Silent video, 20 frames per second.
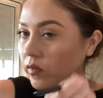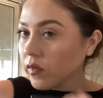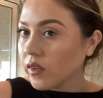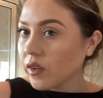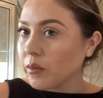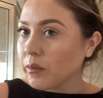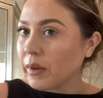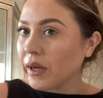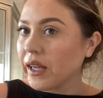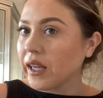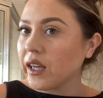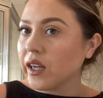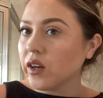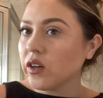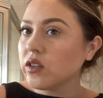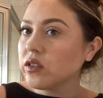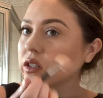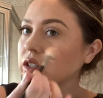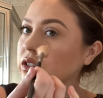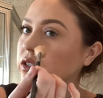My
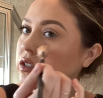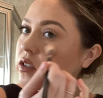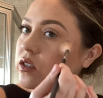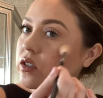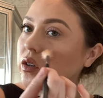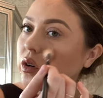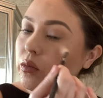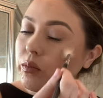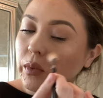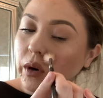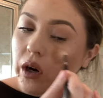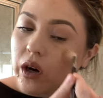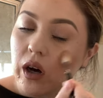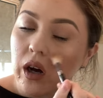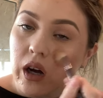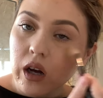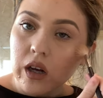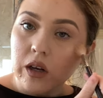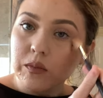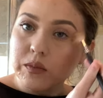ears are still
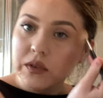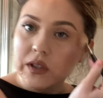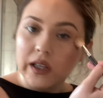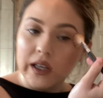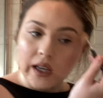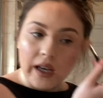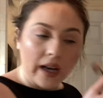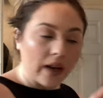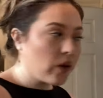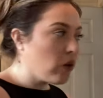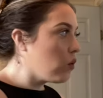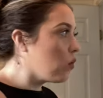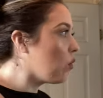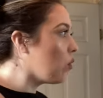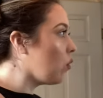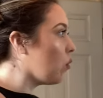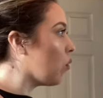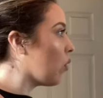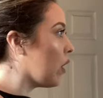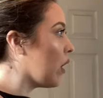popped. Like, I don't know
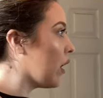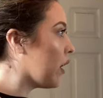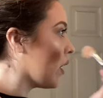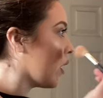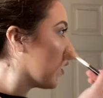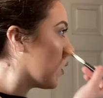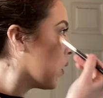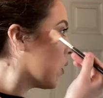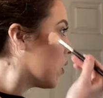why.